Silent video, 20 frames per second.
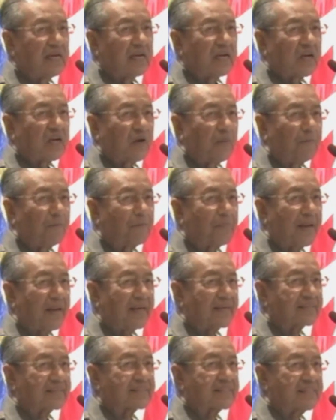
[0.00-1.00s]

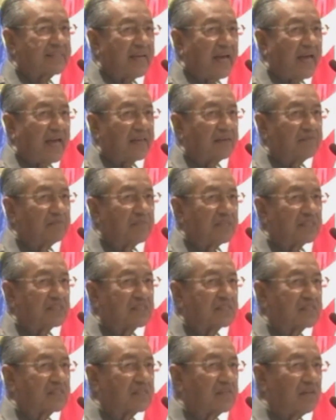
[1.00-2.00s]
complex
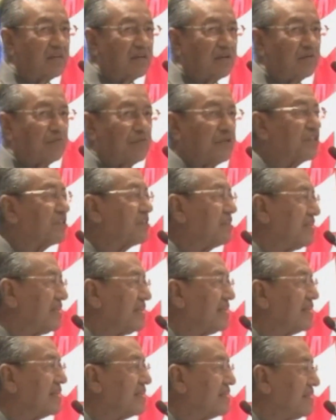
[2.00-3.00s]
elements which
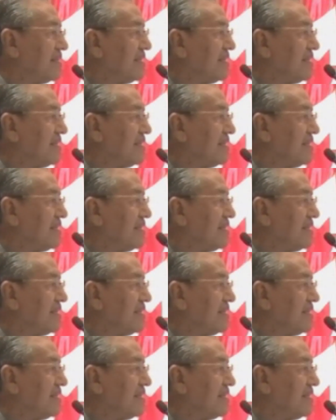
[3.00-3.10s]
needed